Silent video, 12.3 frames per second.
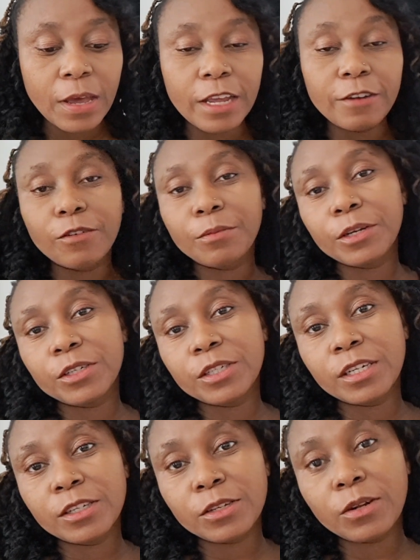
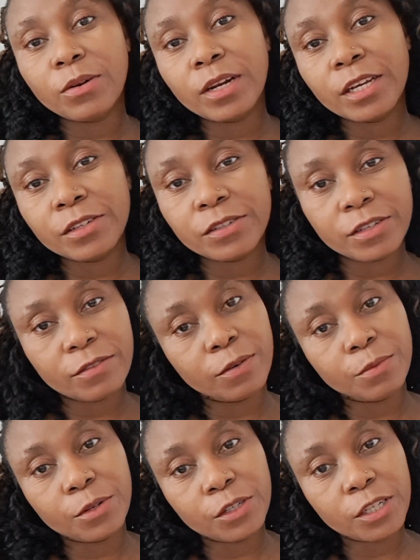Information is knowledge.
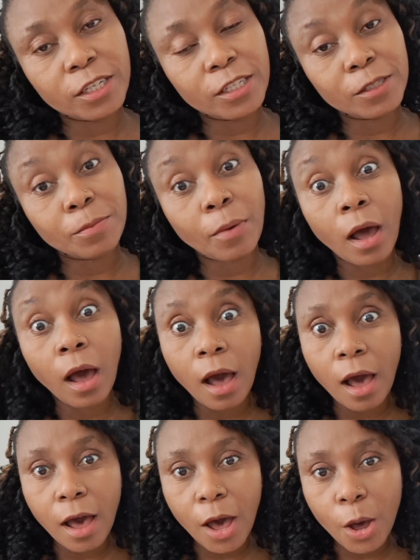Information is
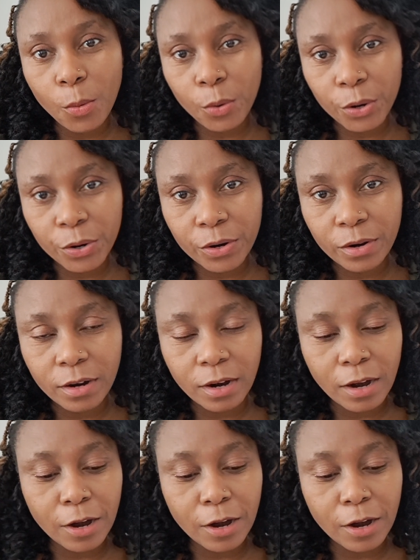power.